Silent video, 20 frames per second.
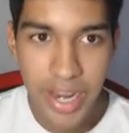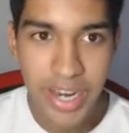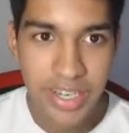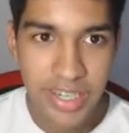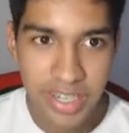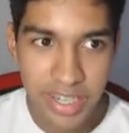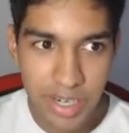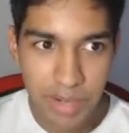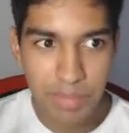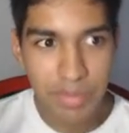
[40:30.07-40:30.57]
can
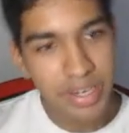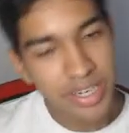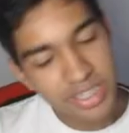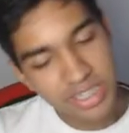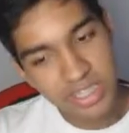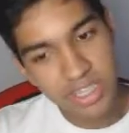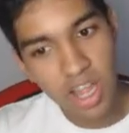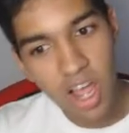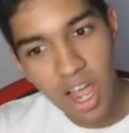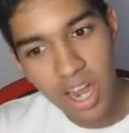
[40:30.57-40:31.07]
be a
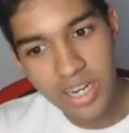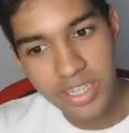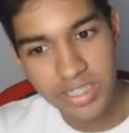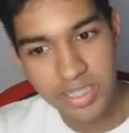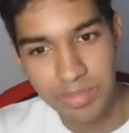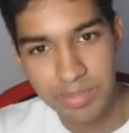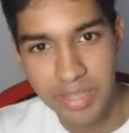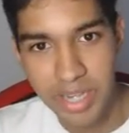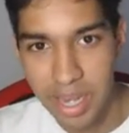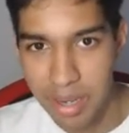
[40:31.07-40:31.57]
slog
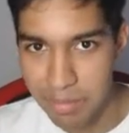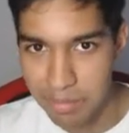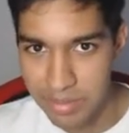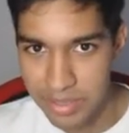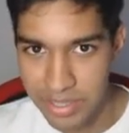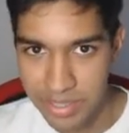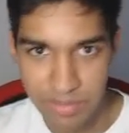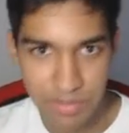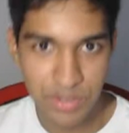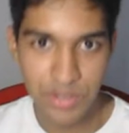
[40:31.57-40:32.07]
sometimes. If
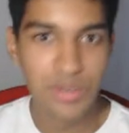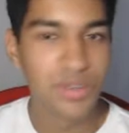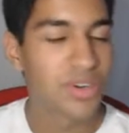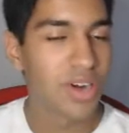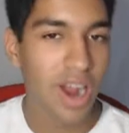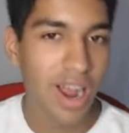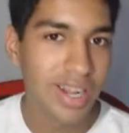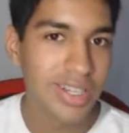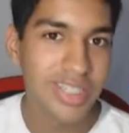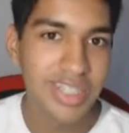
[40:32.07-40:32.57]
you're
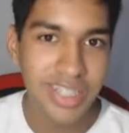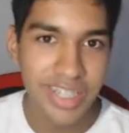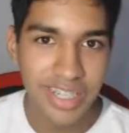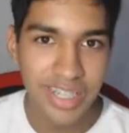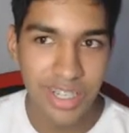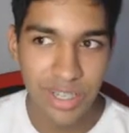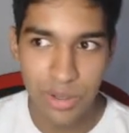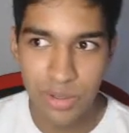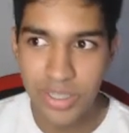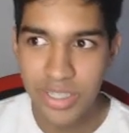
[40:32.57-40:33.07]
constantly
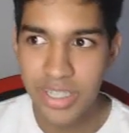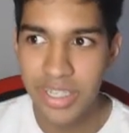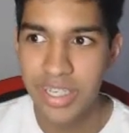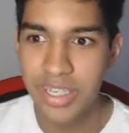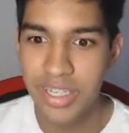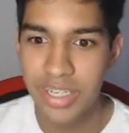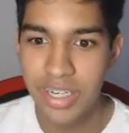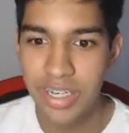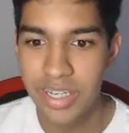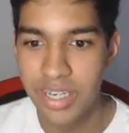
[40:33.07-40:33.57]
losing, it
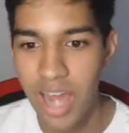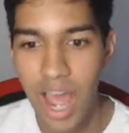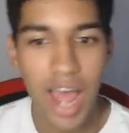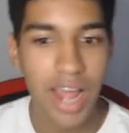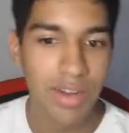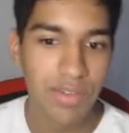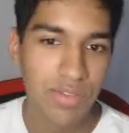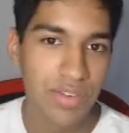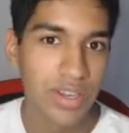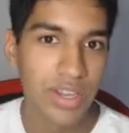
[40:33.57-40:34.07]
cannot
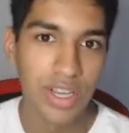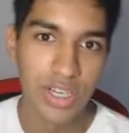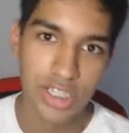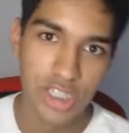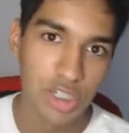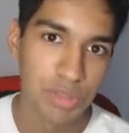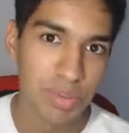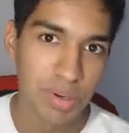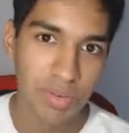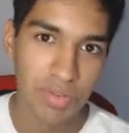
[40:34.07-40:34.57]
feel super
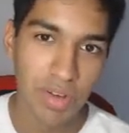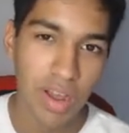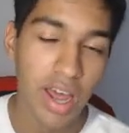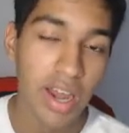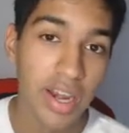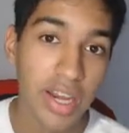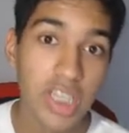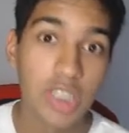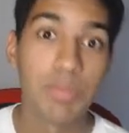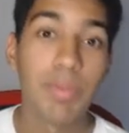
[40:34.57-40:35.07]
fun,
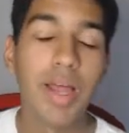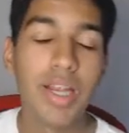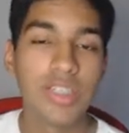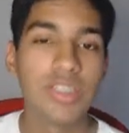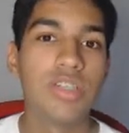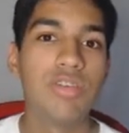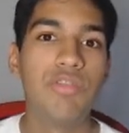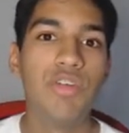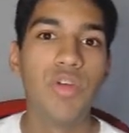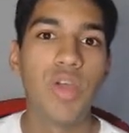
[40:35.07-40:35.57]
especially if you
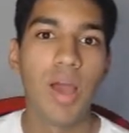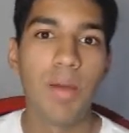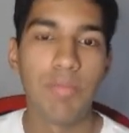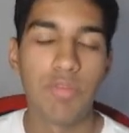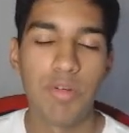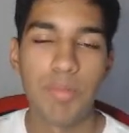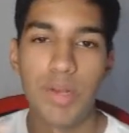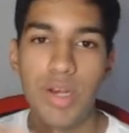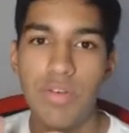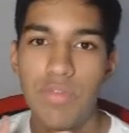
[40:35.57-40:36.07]
come from an
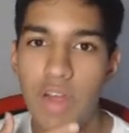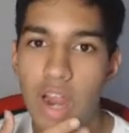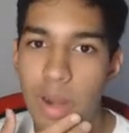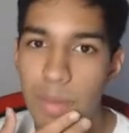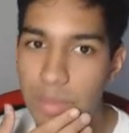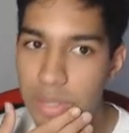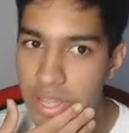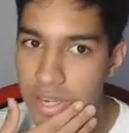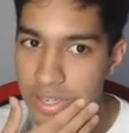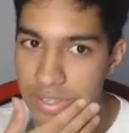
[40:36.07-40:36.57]
environment that
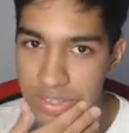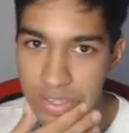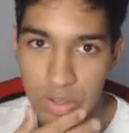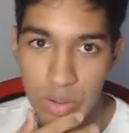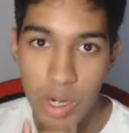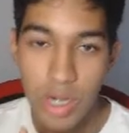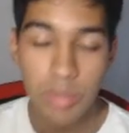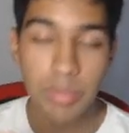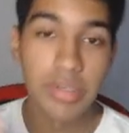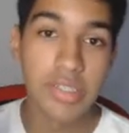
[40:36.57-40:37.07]
is incredibly
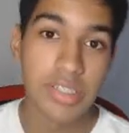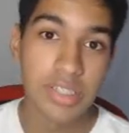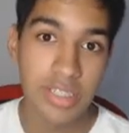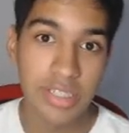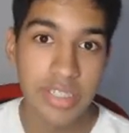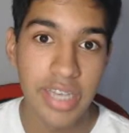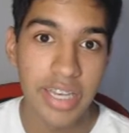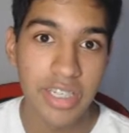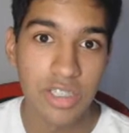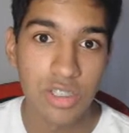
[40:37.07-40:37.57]
success
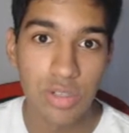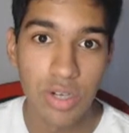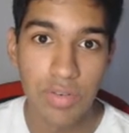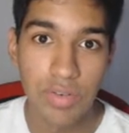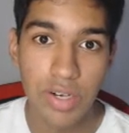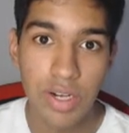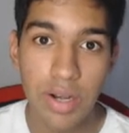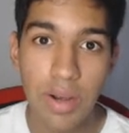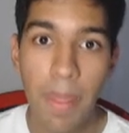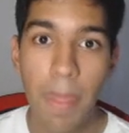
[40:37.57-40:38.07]
driven.
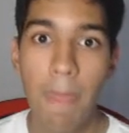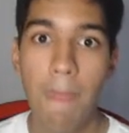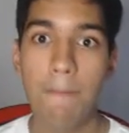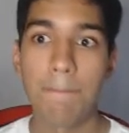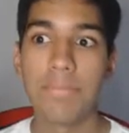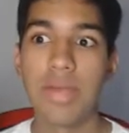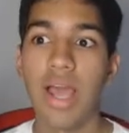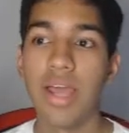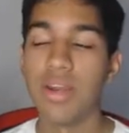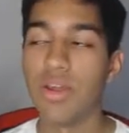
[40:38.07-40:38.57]
I
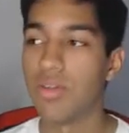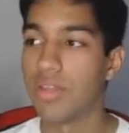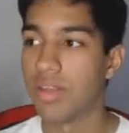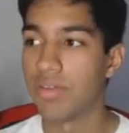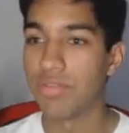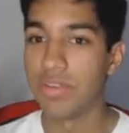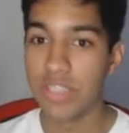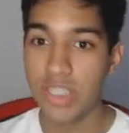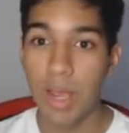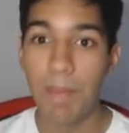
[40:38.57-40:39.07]
know that for
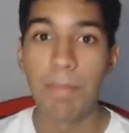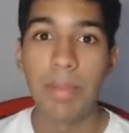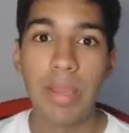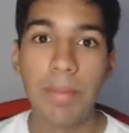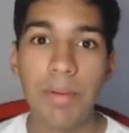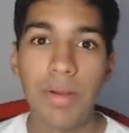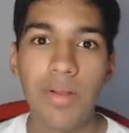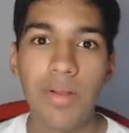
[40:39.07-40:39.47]
some people,